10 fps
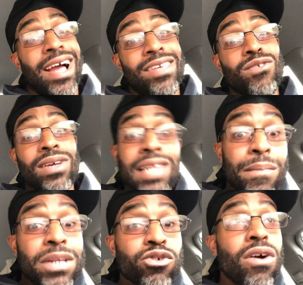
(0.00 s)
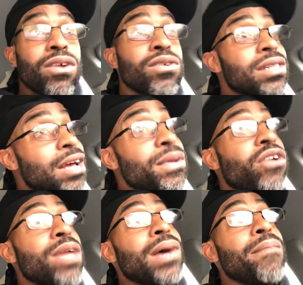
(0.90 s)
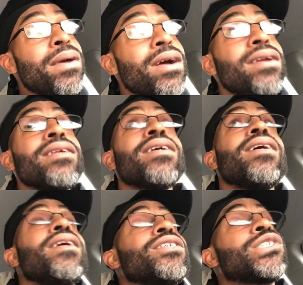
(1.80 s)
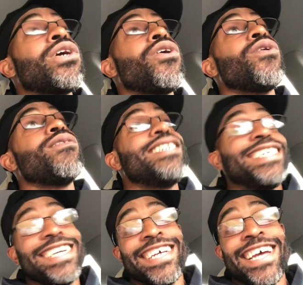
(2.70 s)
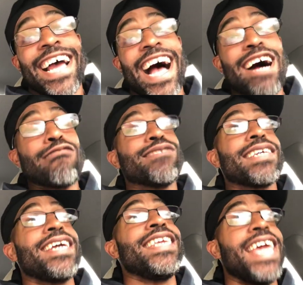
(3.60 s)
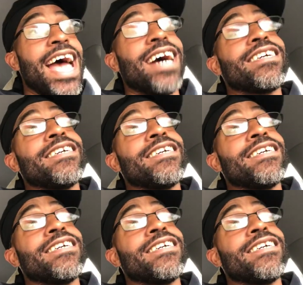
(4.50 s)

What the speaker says: you can let me keep my beard. So I was like, yeah.